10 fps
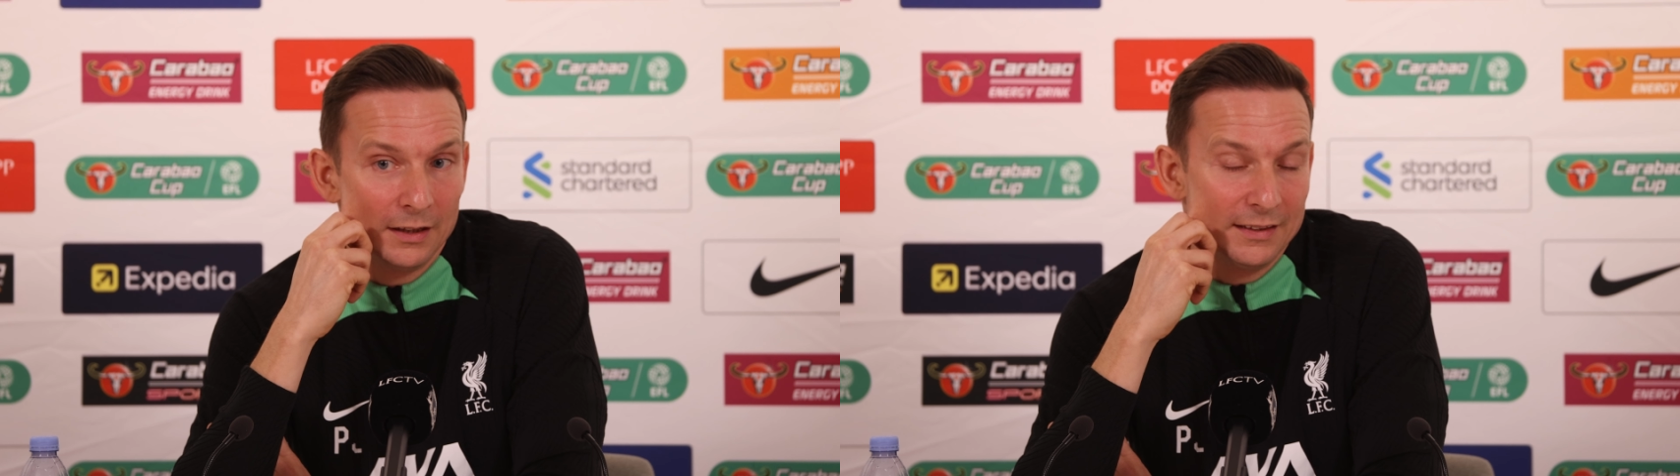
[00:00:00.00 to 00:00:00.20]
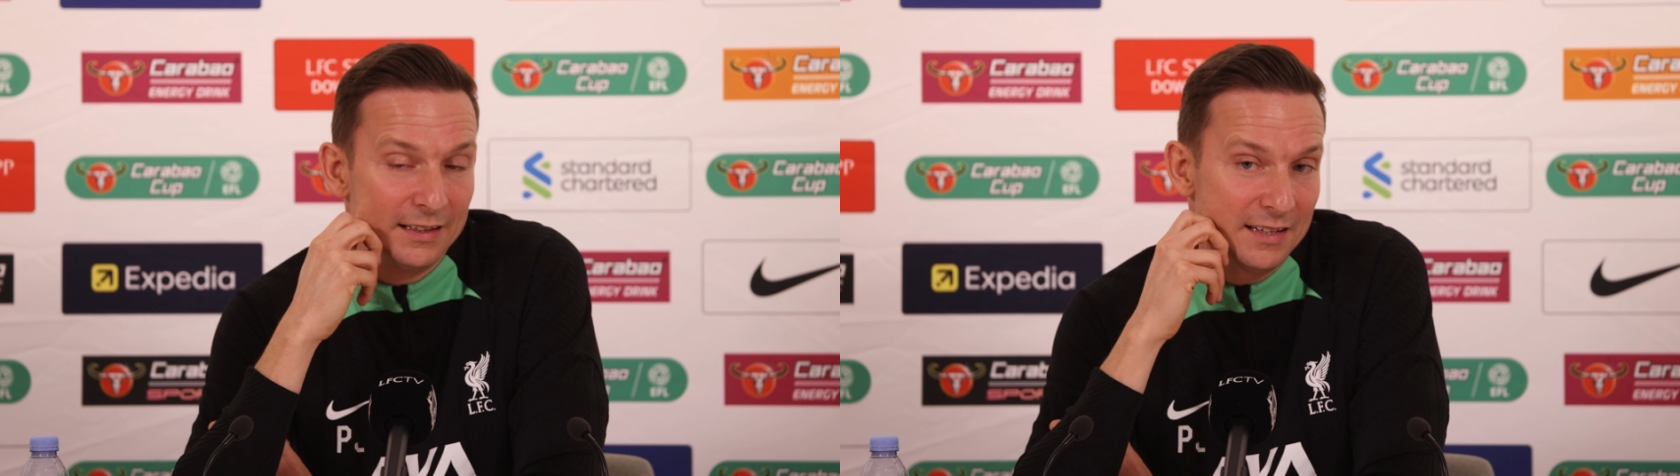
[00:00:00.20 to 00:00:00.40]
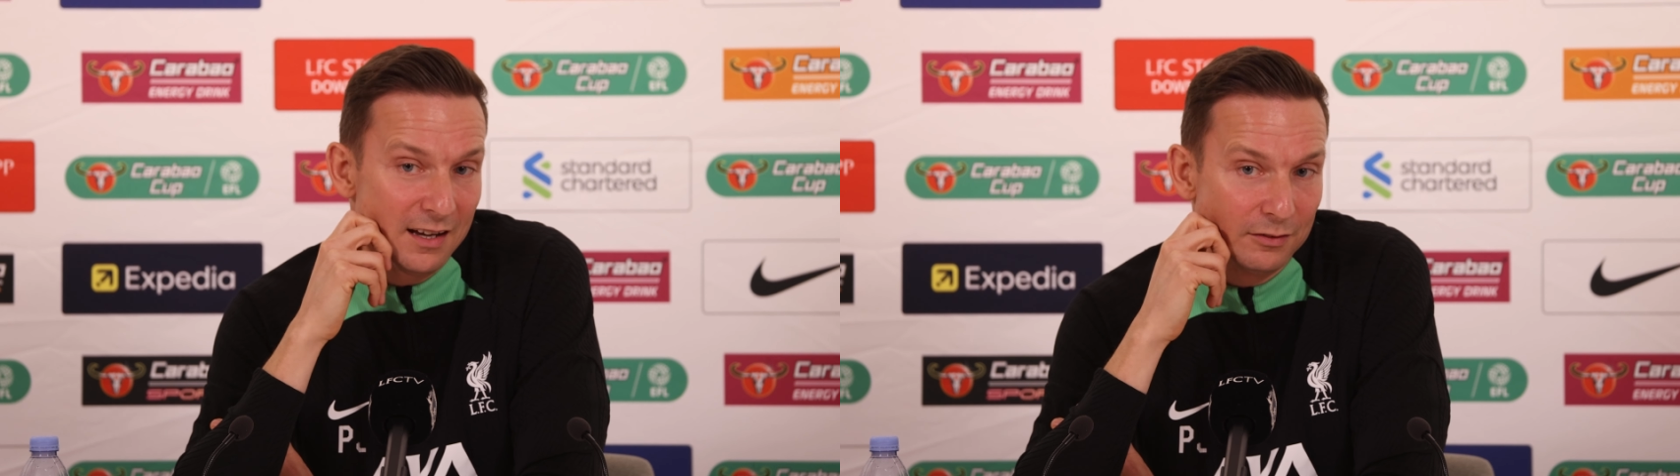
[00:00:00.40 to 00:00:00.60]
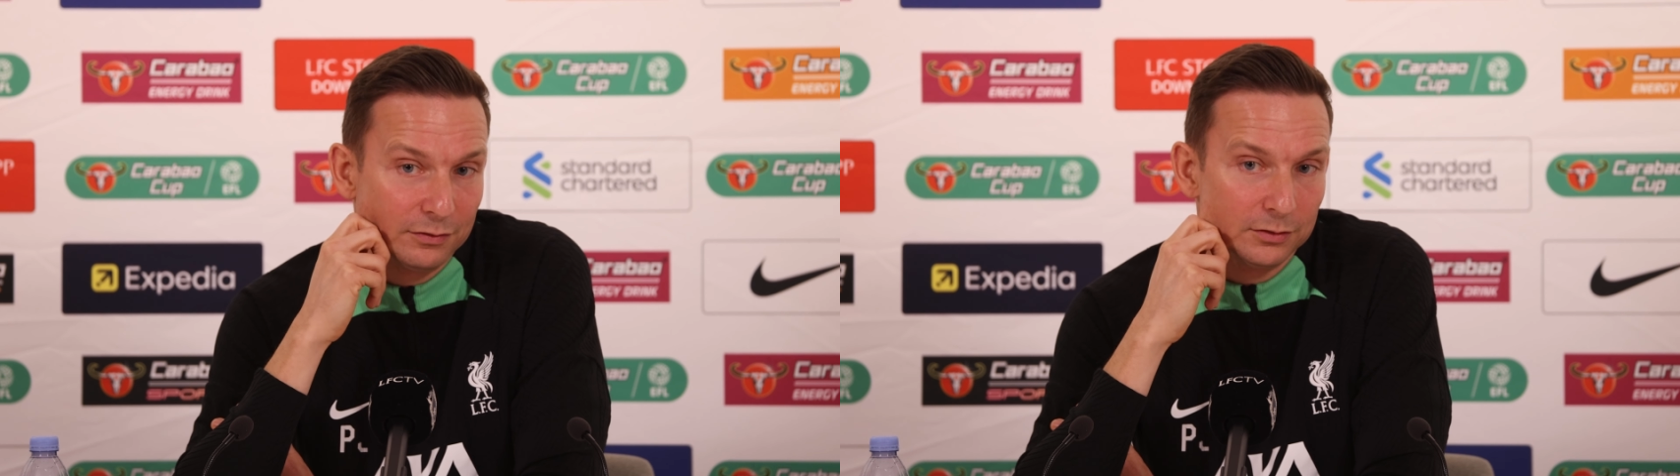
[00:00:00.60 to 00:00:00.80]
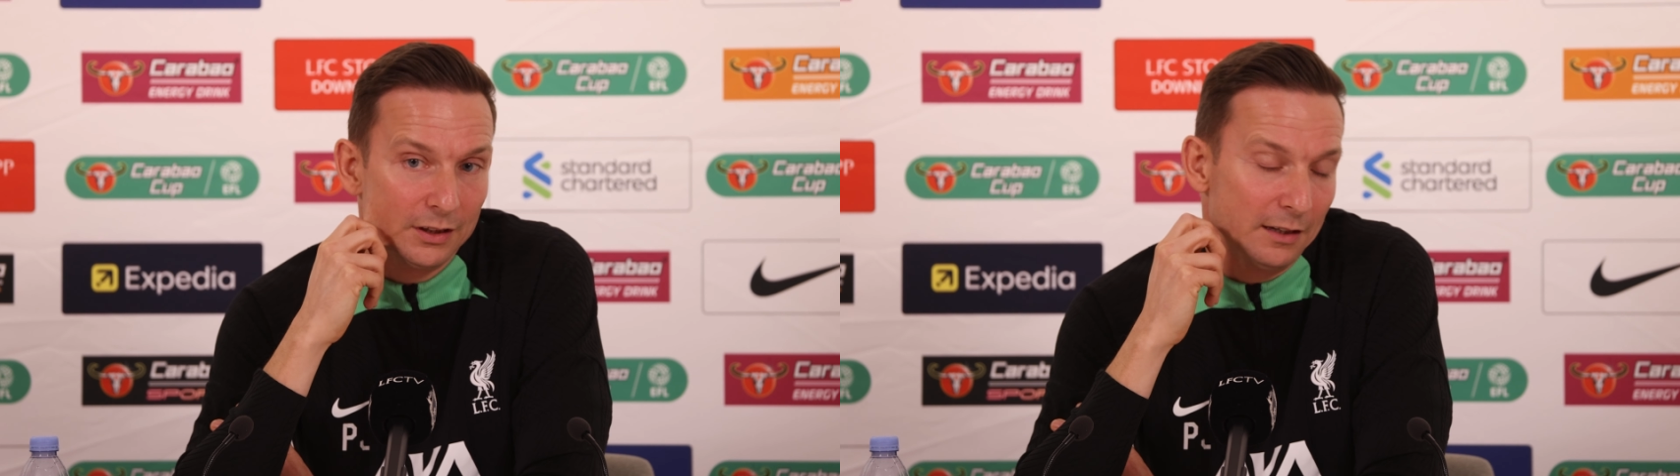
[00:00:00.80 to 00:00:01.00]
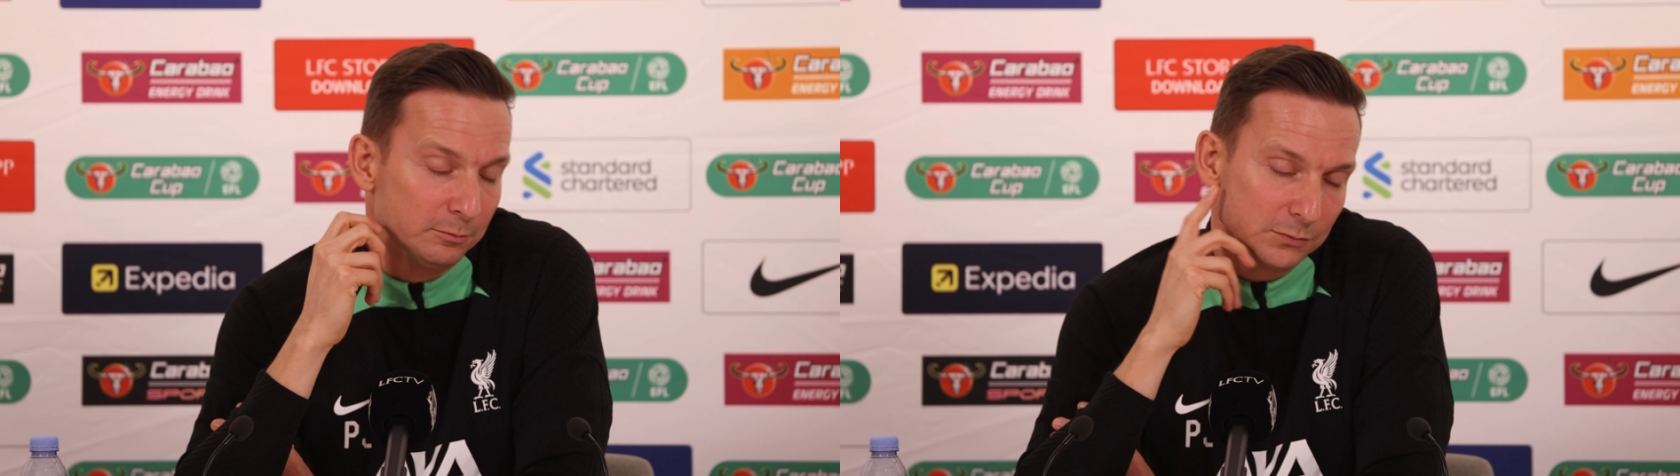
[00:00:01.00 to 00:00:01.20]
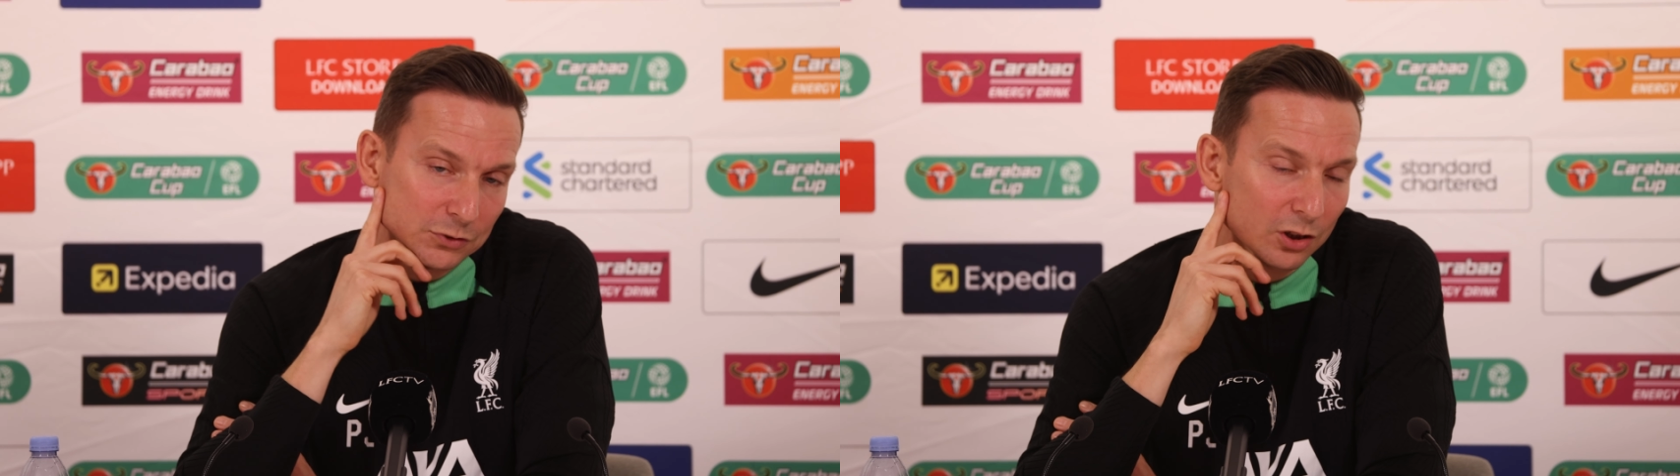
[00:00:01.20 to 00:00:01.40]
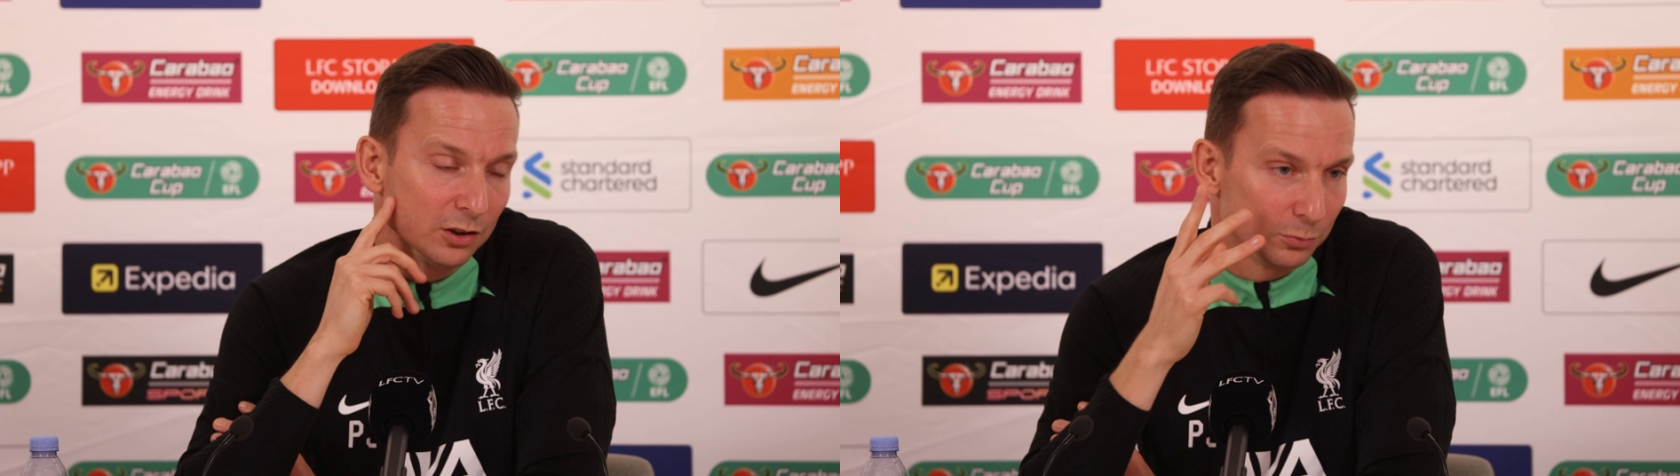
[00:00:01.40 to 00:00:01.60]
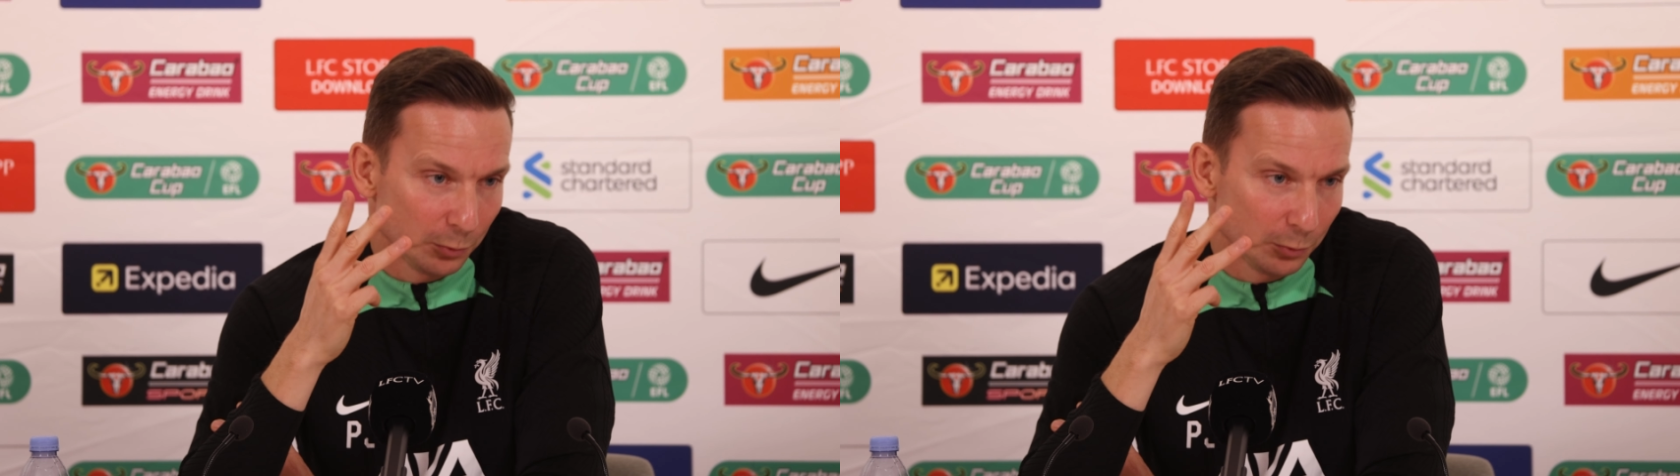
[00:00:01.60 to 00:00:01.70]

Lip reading: and then you have, yeah, so